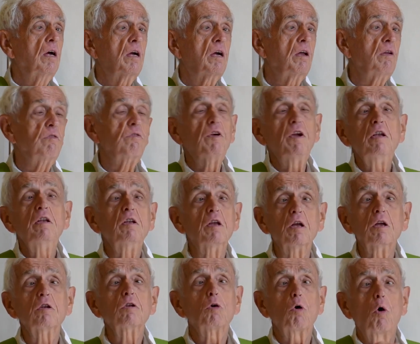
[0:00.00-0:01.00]

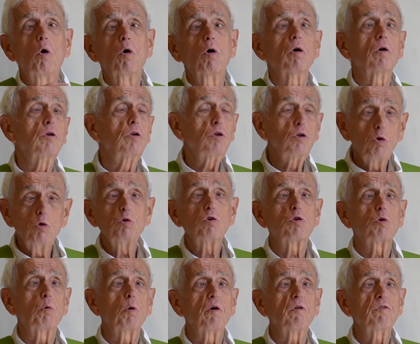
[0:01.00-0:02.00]
convenient or
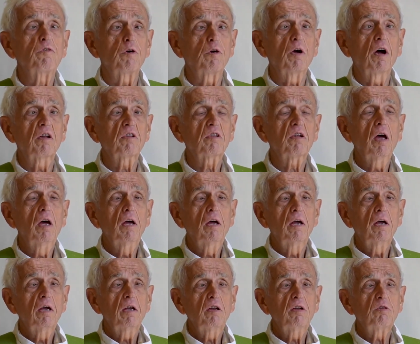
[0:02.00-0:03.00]
usual for us
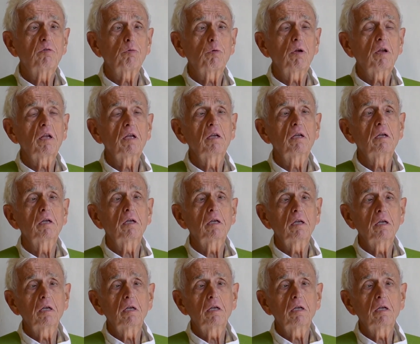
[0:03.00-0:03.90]
is really